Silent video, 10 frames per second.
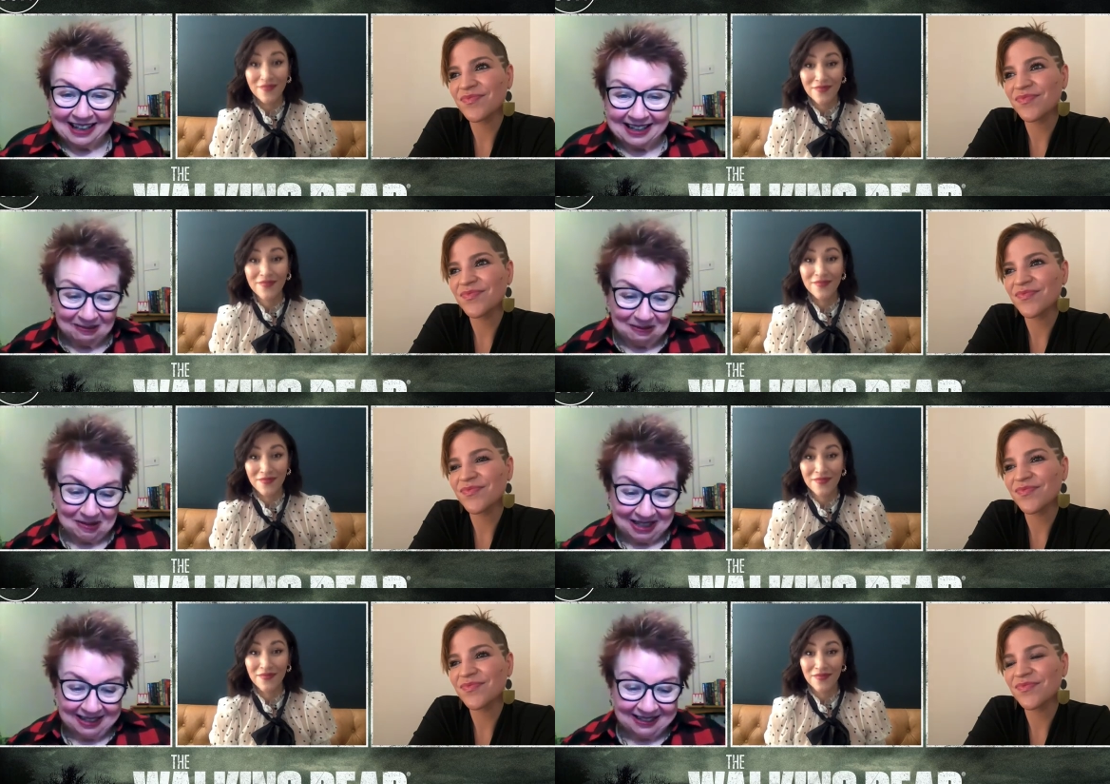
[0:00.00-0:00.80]
Speaker 1: in The
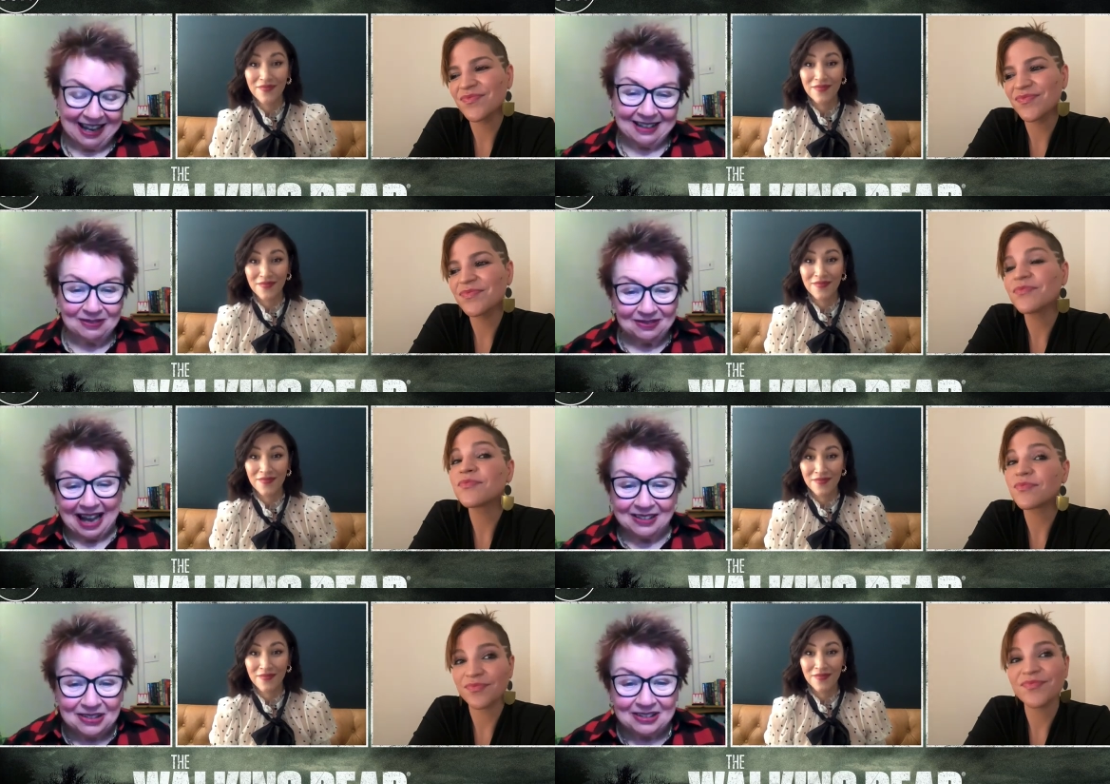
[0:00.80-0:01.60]
Walking Dead,
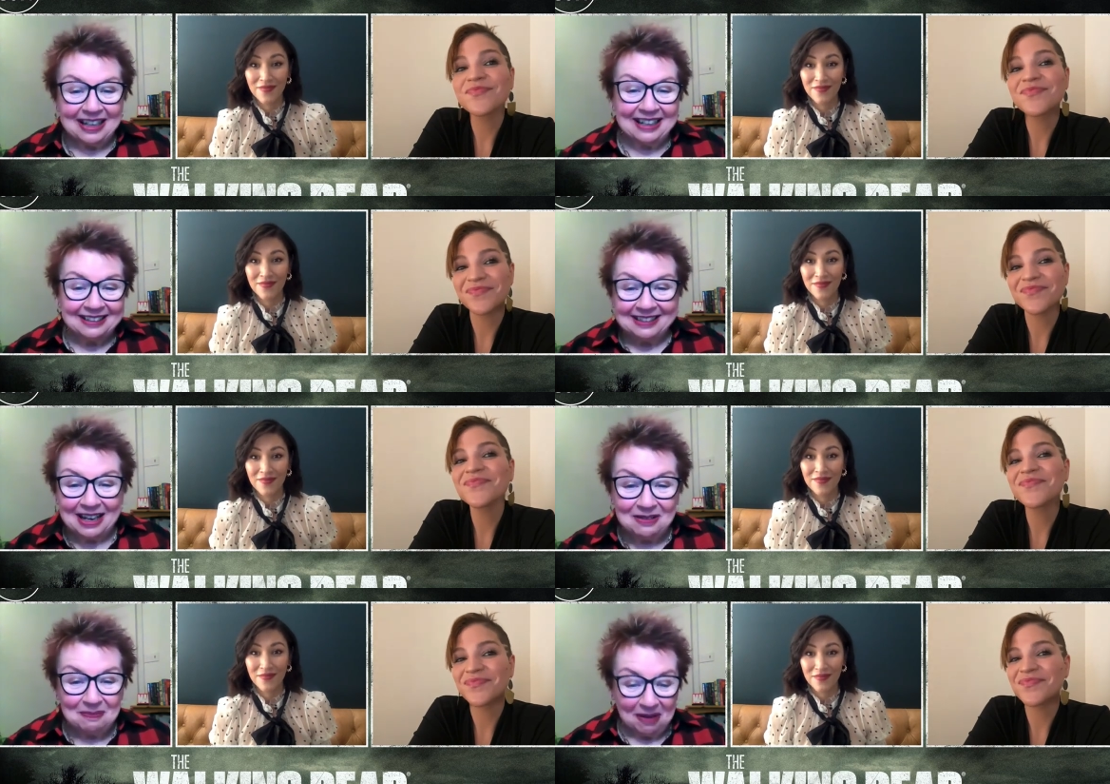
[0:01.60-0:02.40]
Andrew Lincoln,
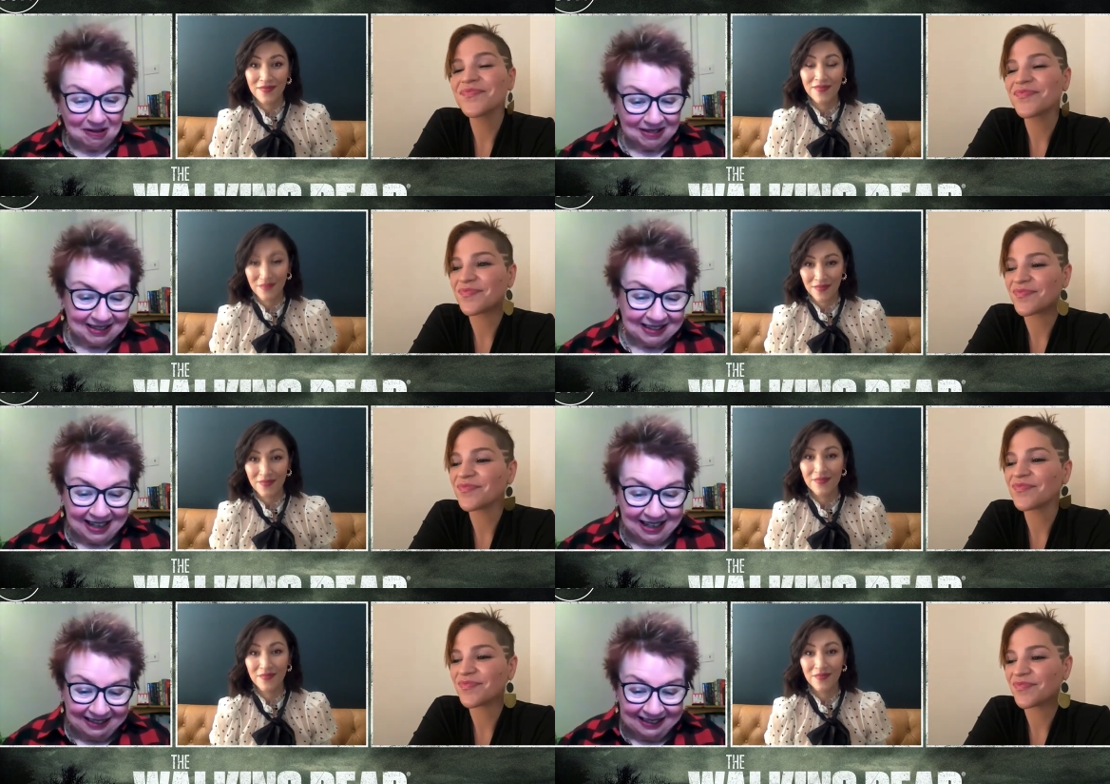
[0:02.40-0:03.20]
David
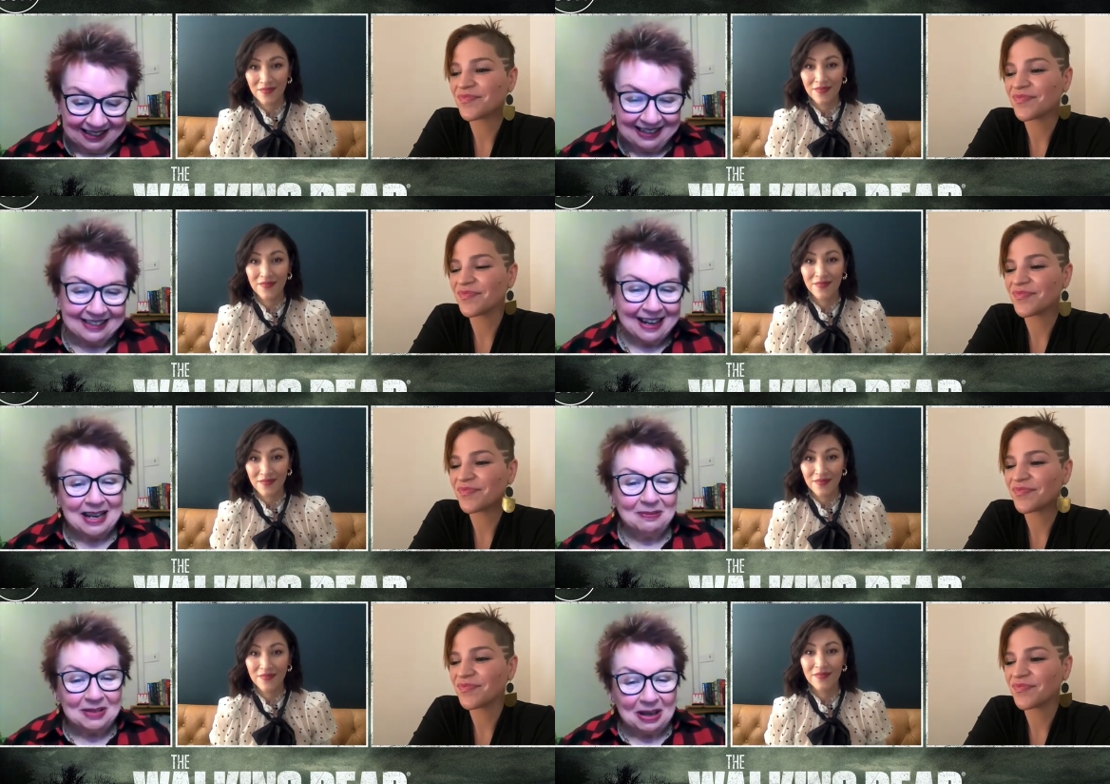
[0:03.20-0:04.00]
Morrissey, Lennie
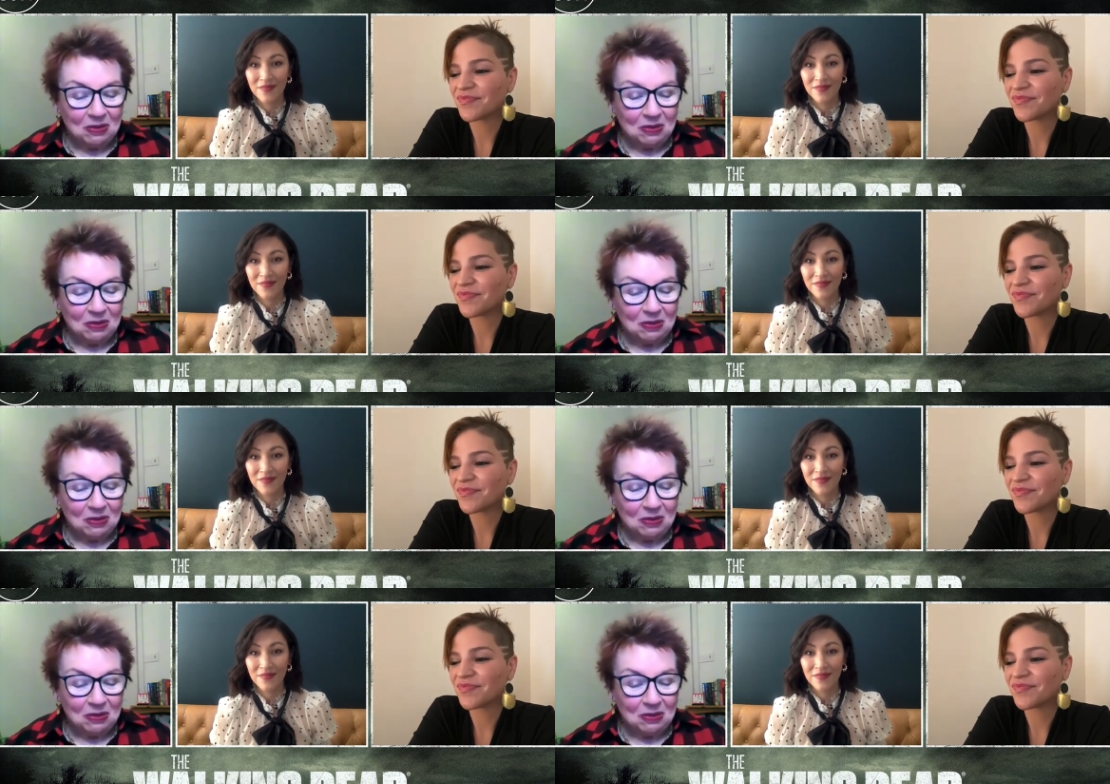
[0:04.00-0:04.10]
James.